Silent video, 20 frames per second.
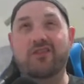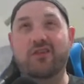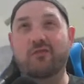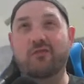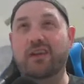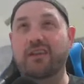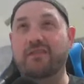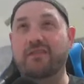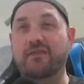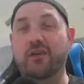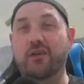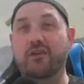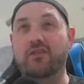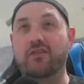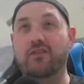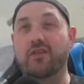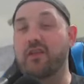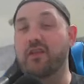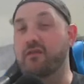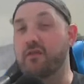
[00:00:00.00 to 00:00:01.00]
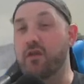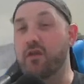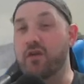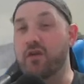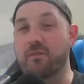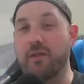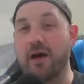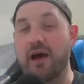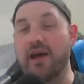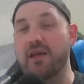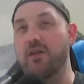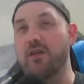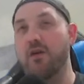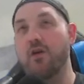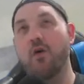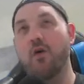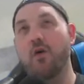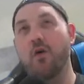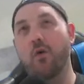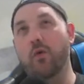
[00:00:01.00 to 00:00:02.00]
You can really focus on the first part
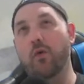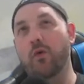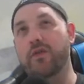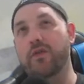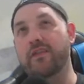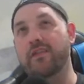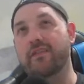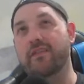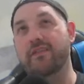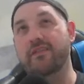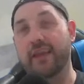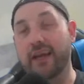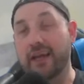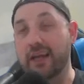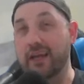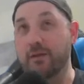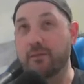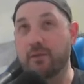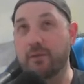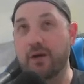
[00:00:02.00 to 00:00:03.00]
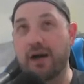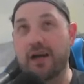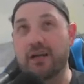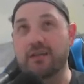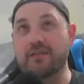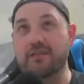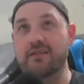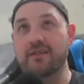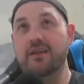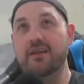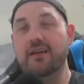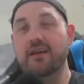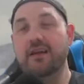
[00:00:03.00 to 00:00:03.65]
or the second part.